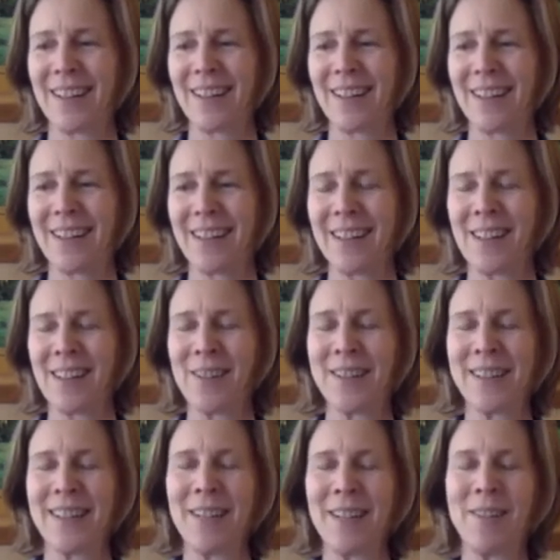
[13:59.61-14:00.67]
And
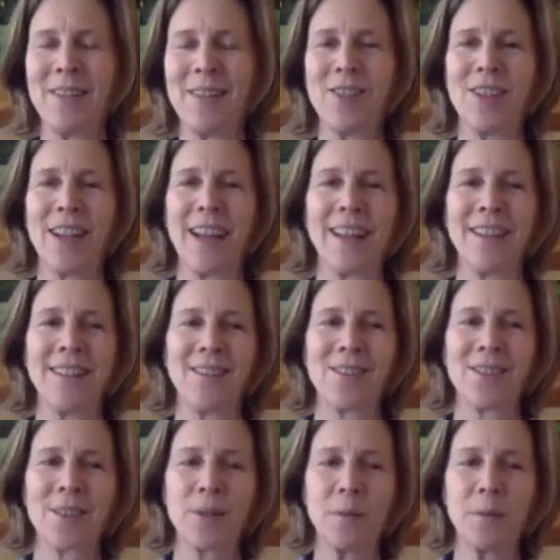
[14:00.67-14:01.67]
noticing what's changed.